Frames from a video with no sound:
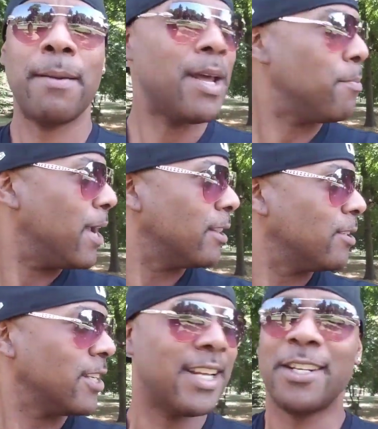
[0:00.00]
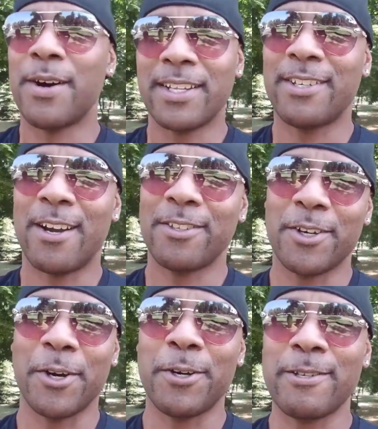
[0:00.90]
I'm not bad looking, I know how to talk to
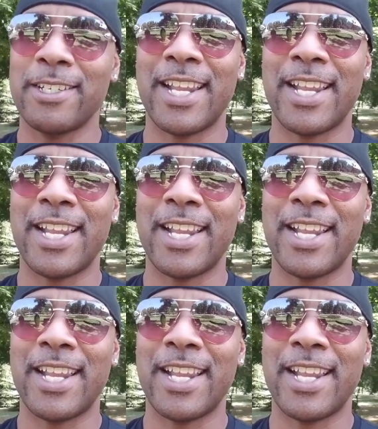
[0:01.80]
girls,